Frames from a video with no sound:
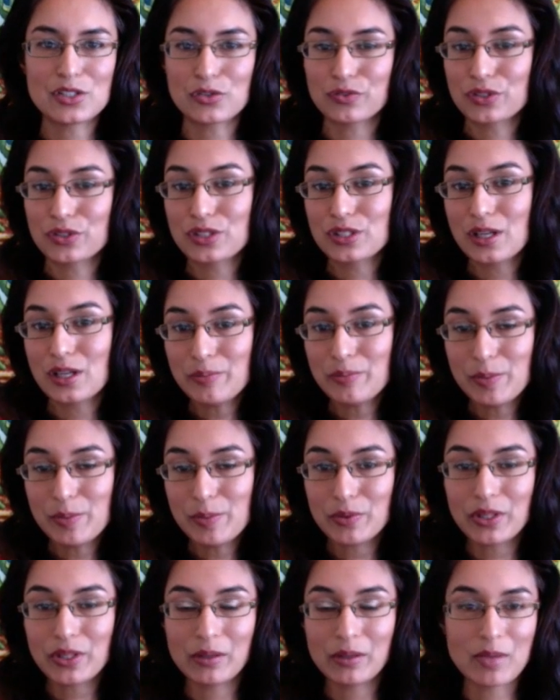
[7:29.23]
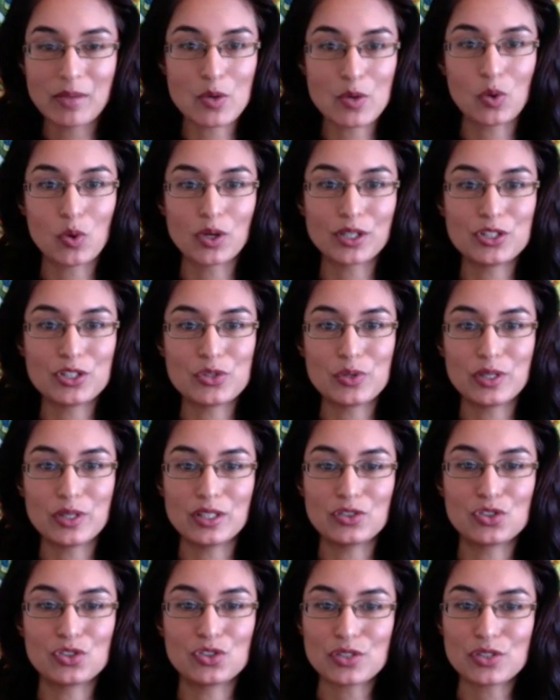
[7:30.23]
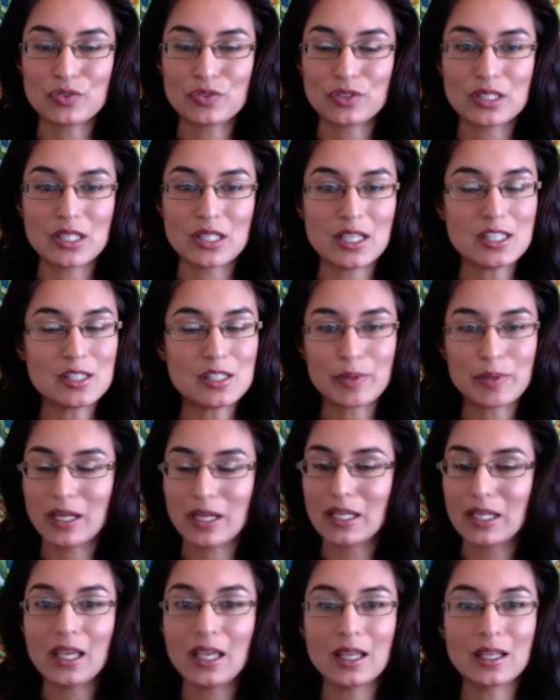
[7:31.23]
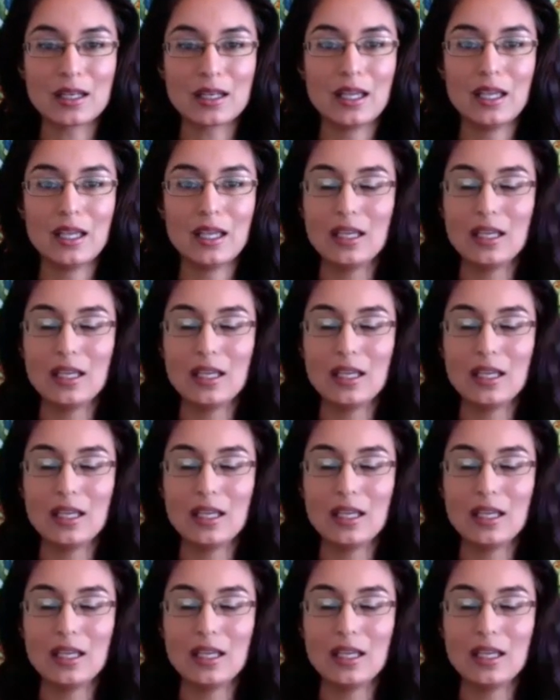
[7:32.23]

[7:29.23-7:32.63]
So for some people, they may want to do it just for the taste, but again,